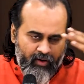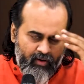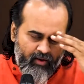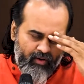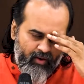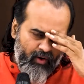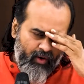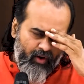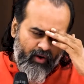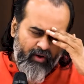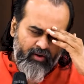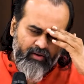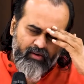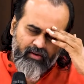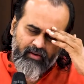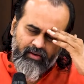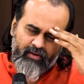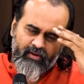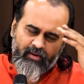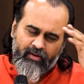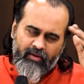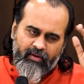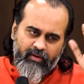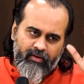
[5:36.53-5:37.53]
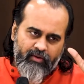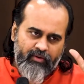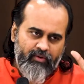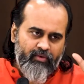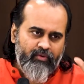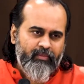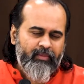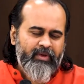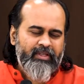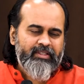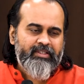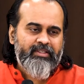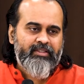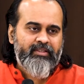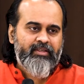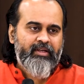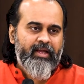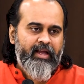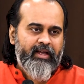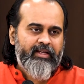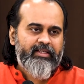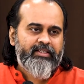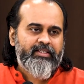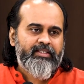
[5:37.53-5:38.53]
or you must
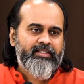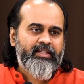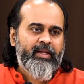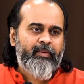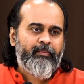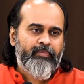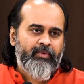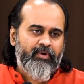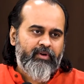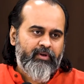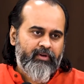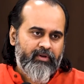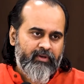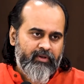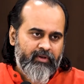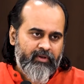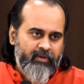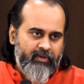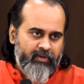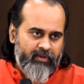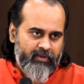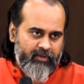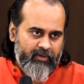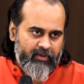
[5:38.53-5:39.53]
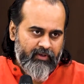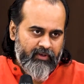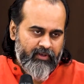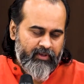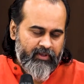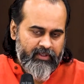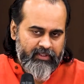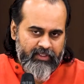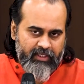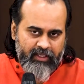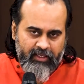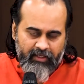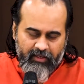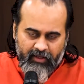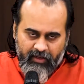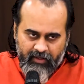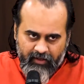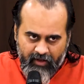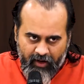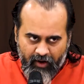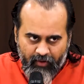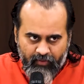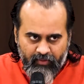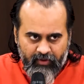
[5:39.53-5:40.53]
accept sinking
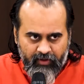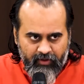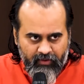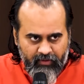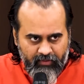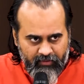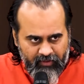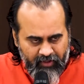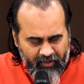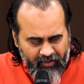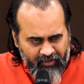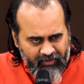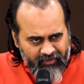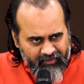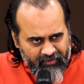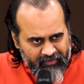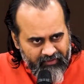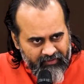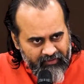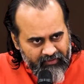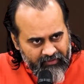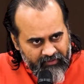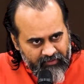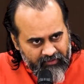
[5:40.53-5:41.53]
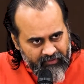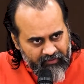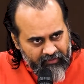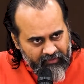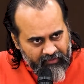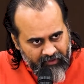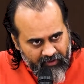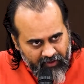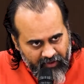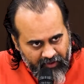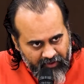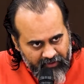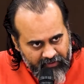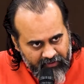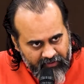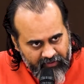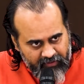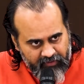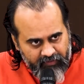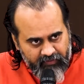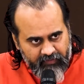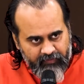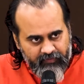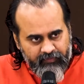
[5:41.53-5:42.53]
down into the earth.